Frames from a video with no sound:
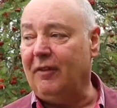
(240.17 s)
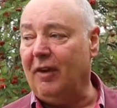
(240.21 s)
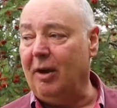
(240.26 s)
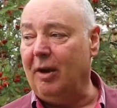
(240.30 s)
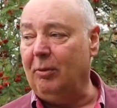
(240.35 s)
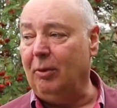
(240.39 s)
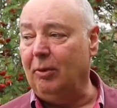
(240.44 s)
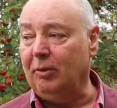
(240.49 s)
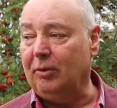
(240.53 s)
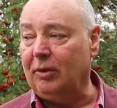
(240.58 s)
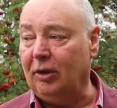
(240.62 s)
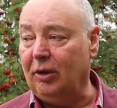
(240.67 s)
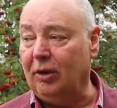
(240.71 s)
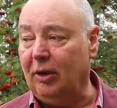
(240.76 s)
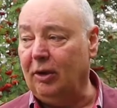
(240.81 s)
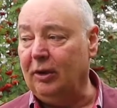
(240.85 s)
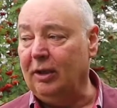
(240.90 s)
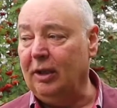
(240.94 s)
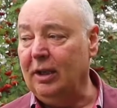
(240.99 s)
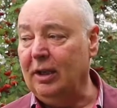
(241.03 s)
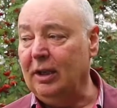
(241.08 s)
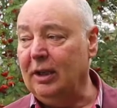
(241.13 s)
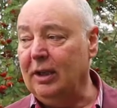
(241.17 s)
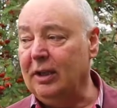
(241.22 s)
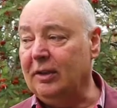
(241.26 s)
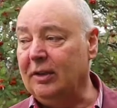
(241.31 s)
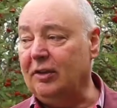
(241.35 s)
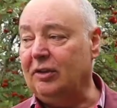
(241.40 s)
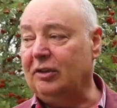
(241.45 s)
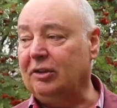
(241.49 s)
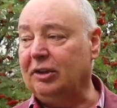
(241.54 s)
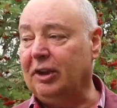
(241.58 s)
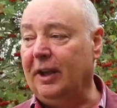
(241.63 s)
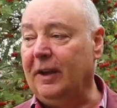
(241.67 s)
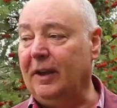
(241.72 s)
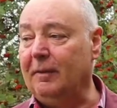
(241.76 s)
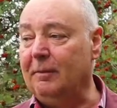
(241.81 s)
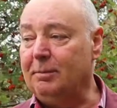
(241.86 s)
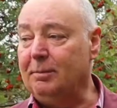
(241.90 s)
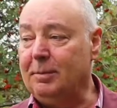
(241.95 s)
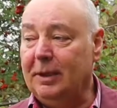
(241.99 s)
if I walked along the street.